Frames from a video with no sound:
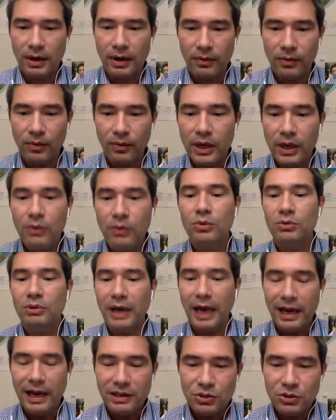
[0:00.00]
we would
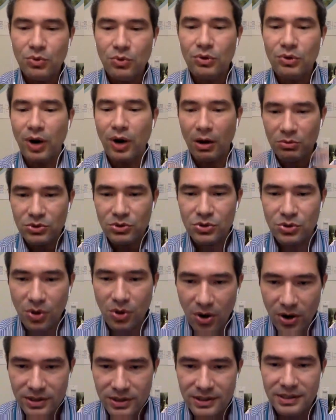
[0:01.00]
like to
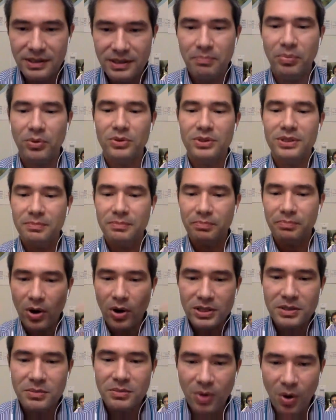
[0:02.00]
crowdsource the
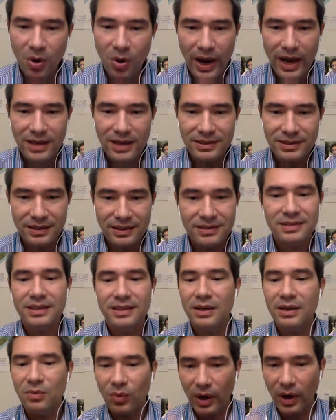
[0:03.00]
possible ways and
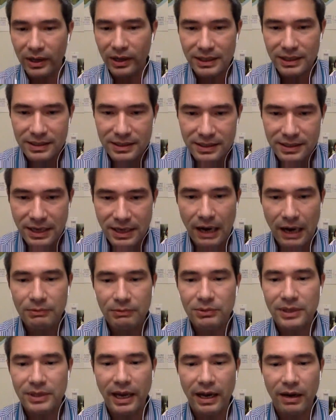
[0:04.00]
see what is
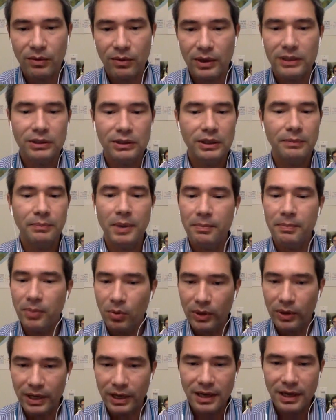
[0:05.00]
out there, what
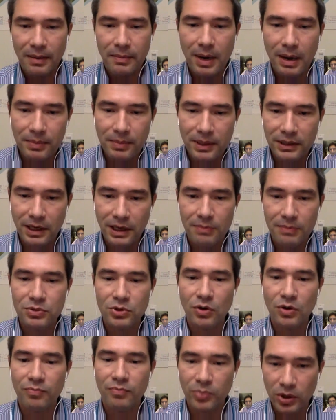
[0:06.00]
people can come up in terms
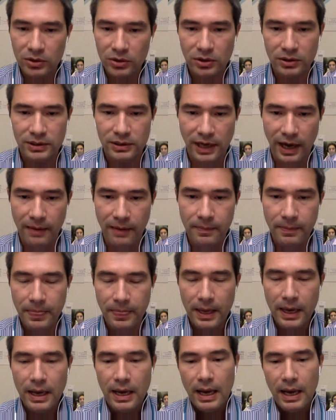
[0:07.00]
of prototype.
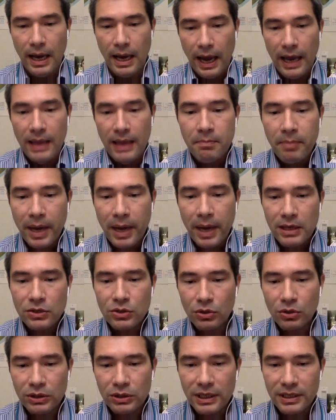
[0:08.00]
And based
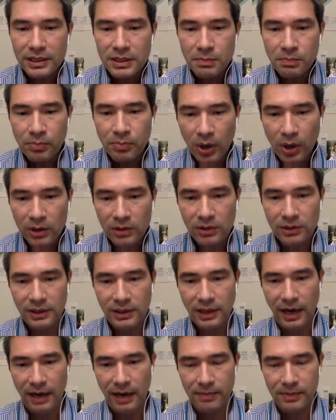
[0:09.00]
on these
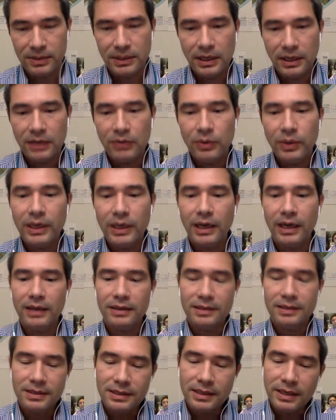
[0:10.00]
prototypes, then we can
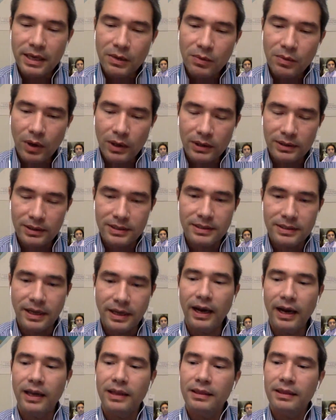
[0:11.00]
see what is
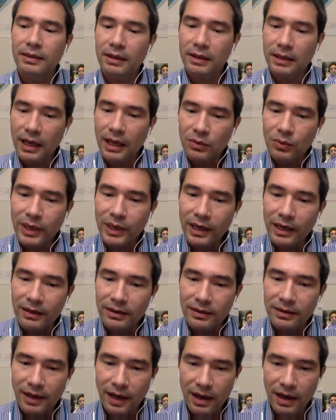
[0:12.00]
there, and then we
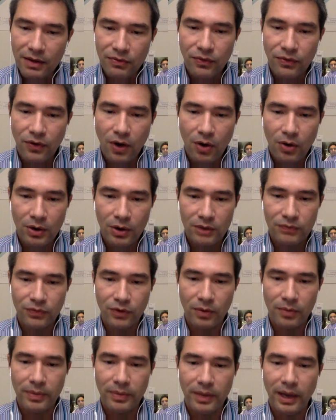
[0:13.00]
can take forward
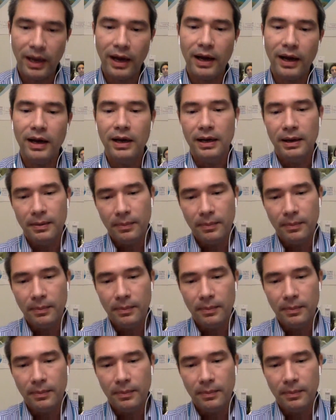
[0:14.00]
from there